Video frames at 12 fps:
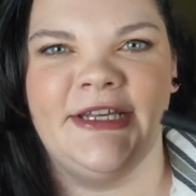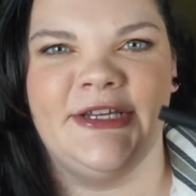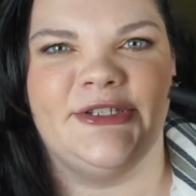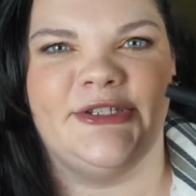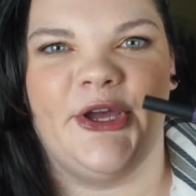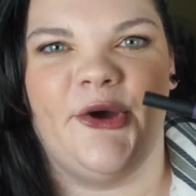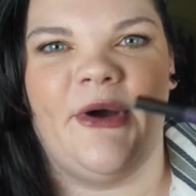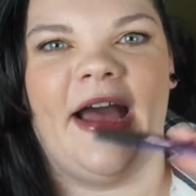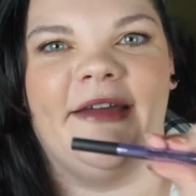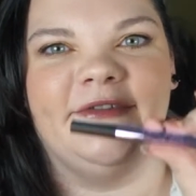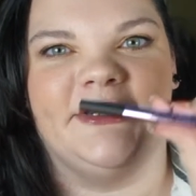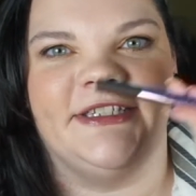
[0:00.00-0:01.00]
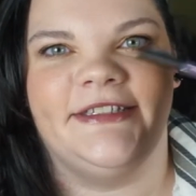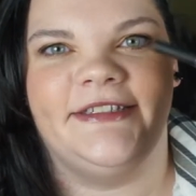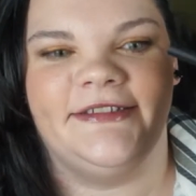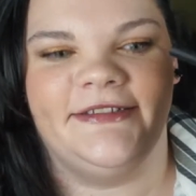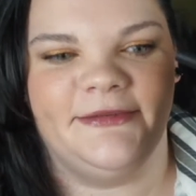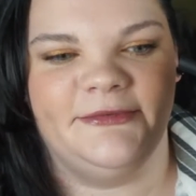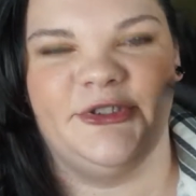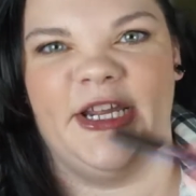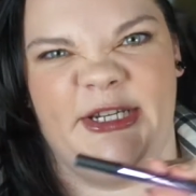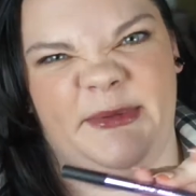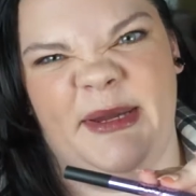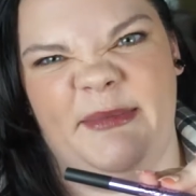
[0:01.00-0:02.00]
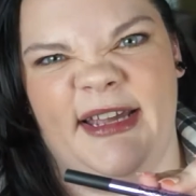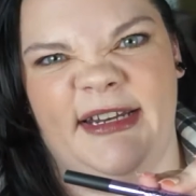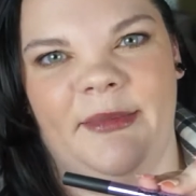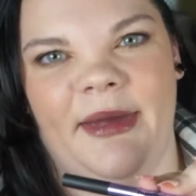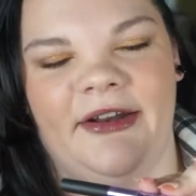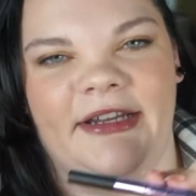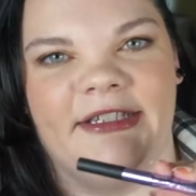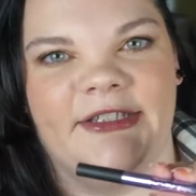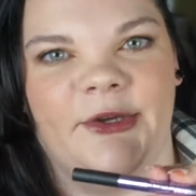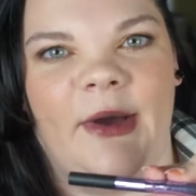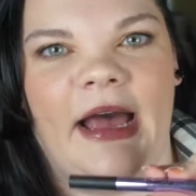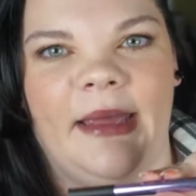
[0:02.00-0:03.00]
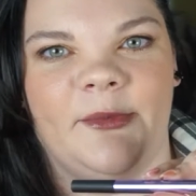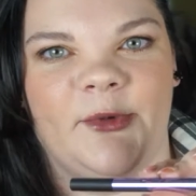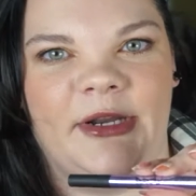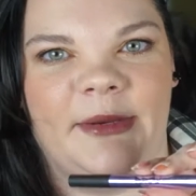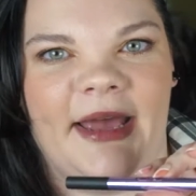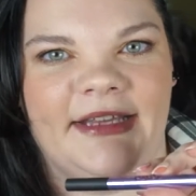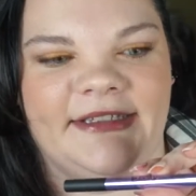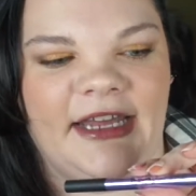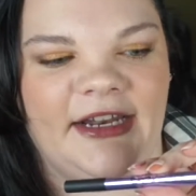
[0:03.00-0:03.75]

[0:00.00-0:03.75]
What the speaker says: so I've just changed my mind about it, so I'm going to pass that